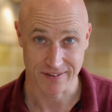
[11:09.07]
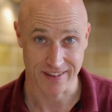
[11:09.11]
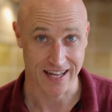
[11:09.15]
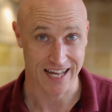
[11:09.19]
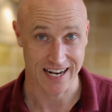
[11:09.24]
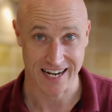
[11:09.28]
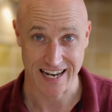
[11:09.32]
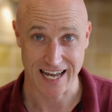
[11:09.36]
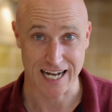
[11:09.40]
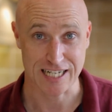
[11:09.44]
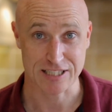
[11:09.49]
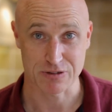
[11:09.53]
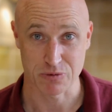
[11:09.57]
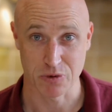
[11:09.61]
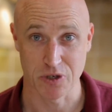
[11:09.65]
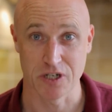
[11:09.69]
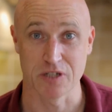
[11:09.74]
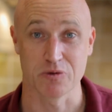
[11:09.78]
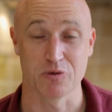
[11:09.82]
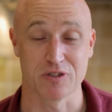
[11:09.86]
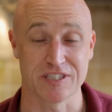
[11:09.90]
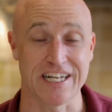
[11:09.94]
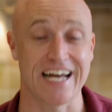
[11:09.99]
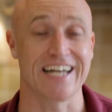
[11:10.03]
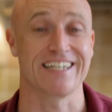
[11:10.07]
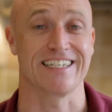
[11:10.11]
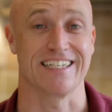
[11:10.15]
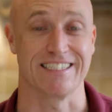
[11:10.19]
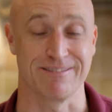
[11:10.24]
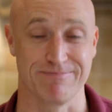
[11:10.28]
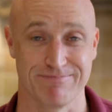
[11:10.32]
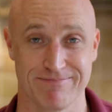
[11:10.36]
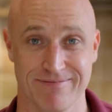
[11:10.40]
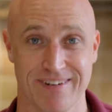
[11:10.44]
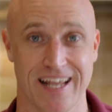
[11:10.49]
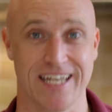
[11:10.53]
That last word was
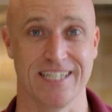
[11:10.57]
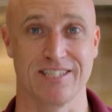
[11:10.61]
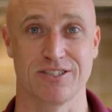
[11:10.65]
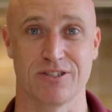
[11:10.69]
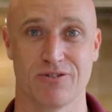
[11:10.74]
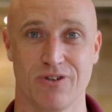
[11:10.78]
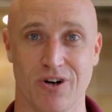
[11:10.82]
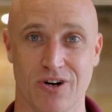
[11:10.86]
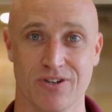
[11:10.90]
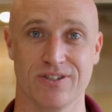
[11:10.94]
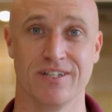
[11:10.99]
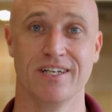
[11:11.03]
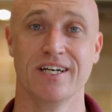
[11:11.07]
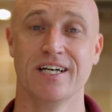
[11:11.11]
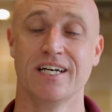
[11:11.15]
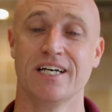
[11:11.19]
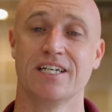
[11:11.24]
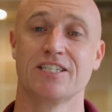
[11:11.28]
added later on.